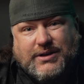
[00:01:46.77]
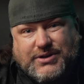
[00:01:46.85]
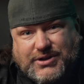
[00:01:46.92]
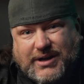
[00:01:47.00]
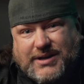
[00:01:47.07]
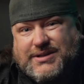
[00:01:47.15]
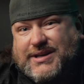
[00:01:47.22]

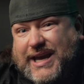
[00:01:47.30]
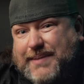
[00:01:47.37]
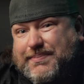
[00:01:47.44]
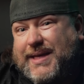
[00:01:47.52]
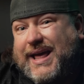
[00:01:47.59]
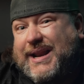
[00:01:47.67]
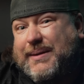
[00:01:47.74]
Just
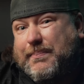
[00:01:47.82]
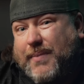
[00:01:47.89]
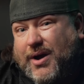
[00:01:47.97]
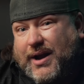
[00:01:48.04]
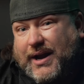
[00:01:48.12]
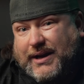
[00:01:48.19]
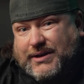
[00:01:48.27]
keep that in
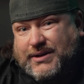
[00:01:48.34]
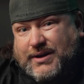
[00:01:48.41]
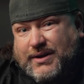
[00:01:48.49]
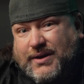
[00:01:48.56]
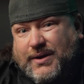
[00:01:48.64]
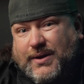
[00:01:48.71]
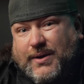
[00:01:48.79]
mind.
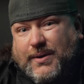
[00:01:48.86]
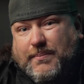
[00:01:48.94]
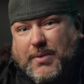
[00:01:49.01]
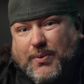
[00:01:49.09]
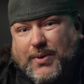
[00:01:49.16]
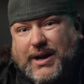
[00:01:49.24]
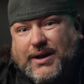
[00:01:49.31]

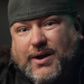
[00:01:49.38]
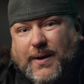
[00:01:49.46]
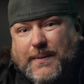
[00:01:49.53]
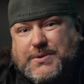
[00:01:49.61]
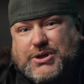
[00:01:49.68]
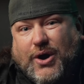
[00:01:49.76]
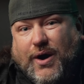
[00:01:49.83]
But when it
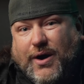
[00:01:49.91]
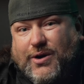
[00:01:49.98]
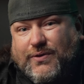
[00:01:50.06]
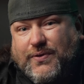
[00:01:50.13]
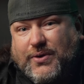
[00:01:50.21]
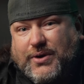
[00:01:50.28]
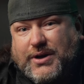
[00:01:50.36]
comes to
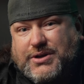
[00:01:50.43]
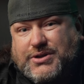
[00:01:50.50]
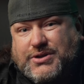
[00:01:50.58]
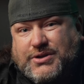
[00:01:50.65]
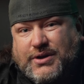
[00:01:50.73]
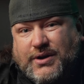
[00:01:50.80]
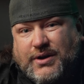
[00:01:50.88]

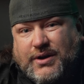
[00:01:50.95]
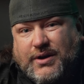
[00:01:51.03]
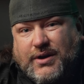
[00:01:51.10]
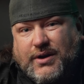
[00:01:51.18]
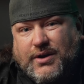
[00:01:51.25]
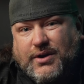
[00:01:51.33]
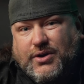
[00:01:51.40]
autofocus,
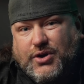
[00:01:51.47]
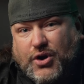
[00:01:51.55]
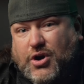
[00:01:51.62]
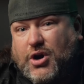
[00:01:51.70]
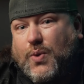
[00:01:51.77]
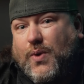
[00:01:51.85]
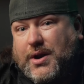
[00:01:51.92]
you're
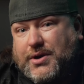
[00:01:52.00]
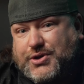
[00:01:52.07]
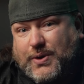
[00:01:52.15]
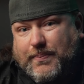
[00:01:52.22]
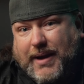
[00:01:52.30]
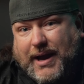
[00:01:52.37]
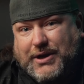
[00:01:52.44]
going to want to
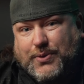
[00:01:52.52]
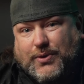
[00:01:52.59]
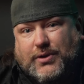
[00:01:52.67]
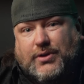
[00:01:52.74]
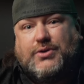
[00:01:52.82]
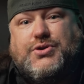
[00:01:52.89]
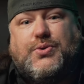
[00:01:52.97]
shoot
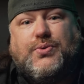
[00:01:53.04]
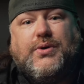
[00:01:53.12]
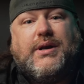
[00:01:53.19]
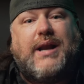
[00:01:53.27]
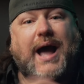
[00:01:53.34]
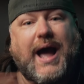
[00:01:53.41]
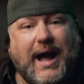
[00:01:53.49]
manual. Do
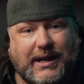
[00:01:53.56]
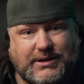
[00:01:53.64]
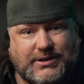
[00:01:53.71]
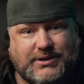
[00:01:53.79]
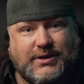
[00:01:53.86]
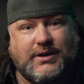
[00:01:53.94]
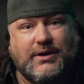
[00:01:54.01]

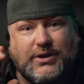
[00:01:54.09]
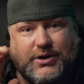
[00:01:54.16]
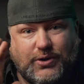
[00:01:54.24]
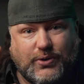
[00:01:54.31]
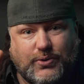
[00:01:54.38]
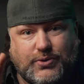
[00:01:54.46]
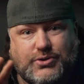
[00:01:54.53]
not
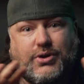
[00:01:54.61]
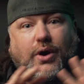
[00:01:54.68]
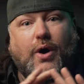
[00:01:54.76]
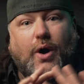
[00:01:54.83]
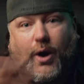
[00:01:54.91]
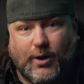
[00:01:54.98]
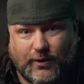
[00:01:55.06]
use
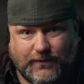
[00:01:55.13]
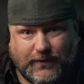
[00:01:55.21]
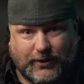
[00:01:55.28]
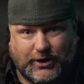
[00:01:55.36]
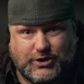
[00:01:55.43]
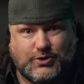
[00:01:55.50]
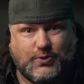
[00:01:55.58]

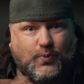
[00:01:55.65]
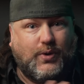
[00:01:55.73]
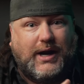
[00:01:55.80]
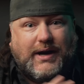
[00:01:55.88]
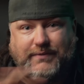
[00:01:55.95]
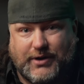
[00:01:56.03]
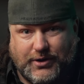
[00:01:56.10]
autofocus,
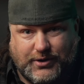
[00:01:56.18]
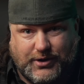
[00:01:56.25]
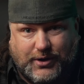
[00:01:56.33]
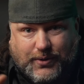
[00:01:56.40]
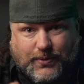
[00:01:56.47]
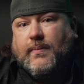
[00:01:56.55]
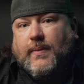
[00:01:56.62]
whatever you
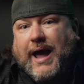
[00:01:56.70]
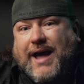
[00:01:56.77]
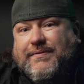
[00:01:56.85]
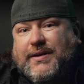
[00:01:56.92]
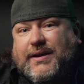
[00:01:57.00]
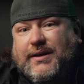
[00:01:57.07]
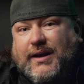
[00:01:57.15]
do.
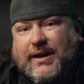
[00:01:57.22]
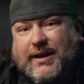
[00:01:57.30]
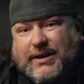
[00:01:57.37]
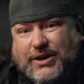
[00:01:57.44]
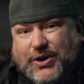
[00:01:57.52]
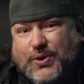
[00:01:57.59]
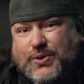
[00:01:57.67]
Having
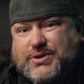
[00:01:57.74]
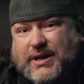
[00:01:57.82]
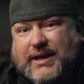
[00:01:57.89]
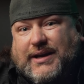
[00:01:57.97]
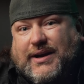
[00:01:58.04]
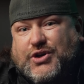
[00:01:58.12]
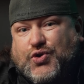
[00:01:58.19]
and
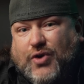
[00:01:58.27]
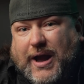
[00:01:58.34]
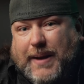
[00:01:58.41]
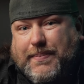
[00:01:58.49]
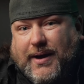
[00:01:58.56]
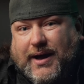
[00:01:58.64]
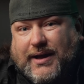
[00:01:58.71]
using a
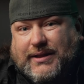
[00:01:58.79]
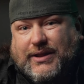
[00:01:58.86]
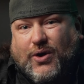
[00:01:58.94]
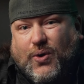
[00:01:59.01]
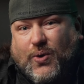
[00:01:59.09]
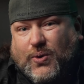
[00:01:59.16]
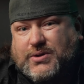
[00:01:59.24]
tripod the
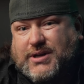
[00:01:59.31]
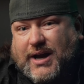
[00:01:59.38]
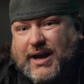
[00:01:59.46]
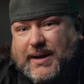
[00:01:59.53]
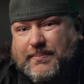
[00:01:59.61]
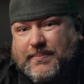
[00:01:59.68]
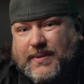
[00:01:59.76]
whole
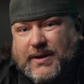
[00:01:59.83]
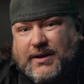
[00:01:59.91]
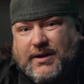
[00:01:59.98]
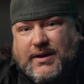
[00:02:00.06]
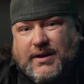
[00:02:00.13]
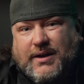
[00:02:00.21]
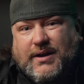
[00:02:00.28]
time
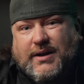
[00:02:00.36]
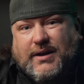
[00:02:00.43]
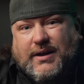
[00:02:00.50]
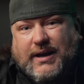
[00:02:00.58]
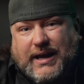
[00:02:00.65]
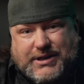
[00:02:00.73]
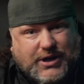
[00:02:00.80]

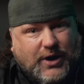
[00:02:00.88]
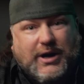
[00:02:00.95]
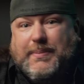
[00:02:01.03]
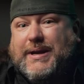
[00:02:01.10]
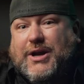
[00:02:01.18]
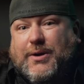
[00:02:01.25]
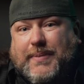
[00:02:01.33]
is going to
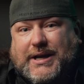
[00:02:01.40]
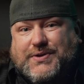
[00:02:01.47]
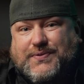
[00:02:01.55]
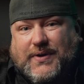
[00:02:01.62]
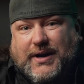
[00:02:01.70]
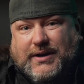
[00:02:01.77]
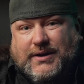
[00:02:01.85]
be your best
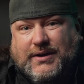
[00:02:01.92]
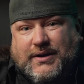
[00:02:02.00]
friend,